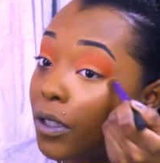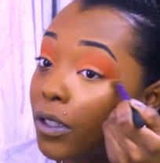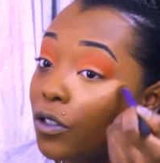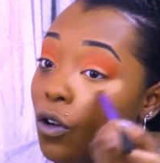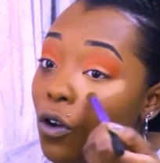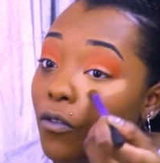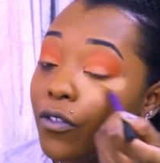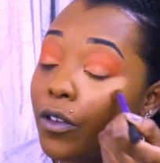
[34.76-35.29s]

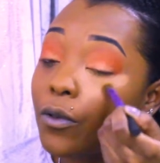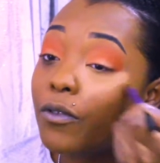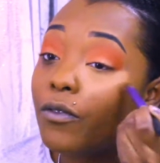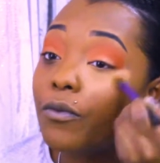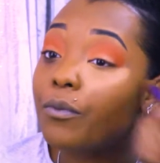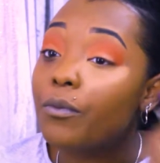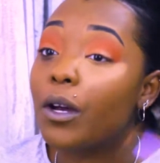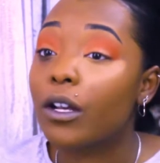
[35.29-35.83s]
coffee
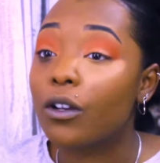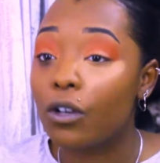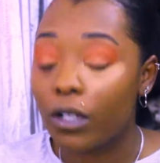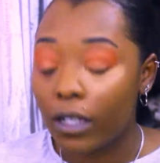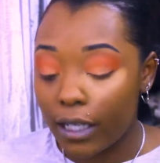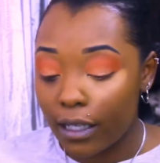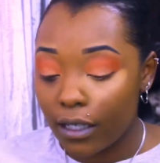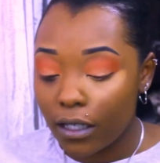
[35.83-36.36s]
with my
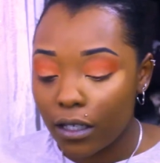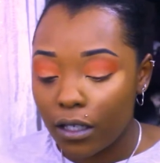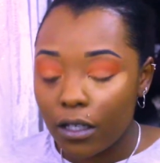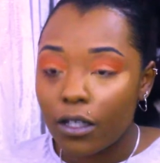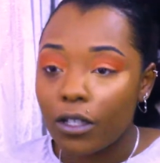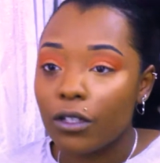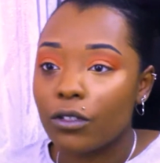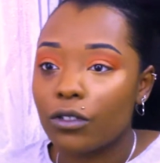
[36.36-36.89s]
colleague,
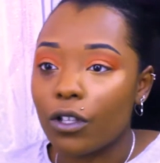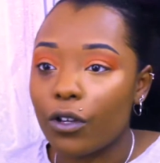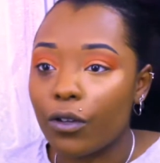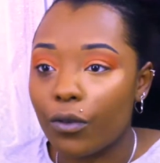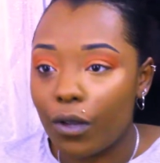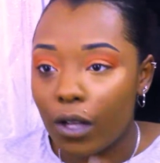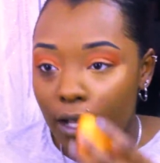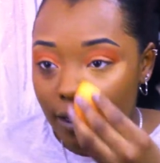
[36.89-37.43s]
so
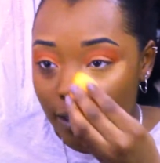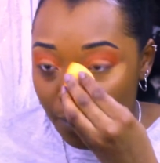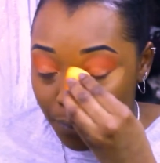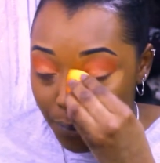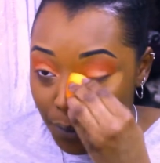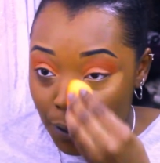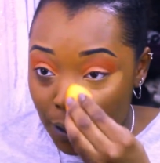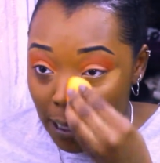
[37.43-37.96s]
I had to
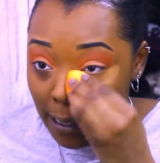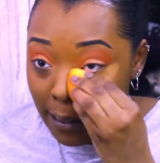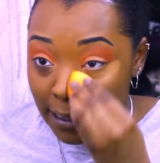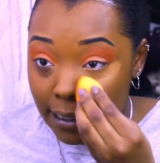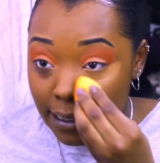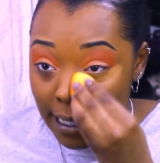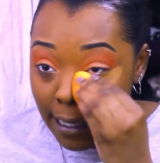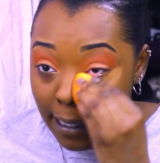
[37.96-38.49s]
book in a
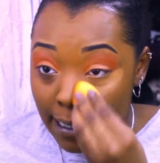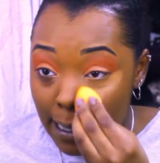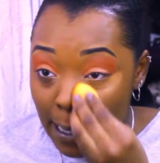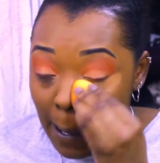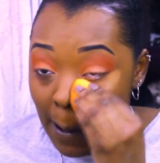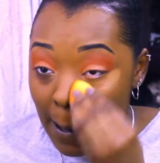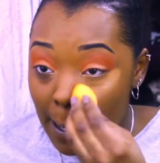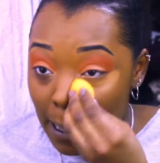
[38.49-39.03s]
day
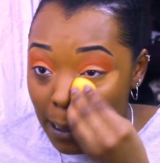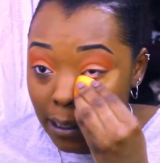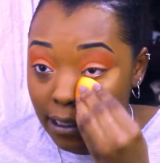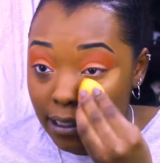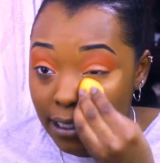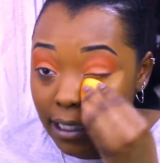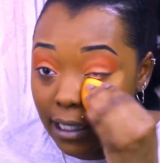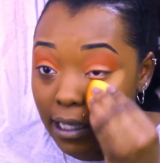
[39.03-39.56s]
to
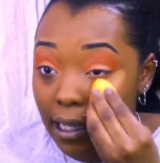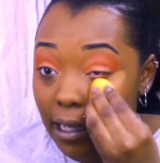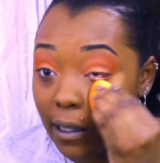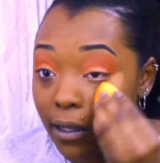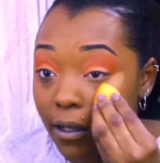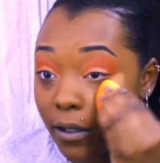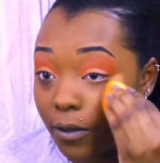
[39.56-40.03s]
see her.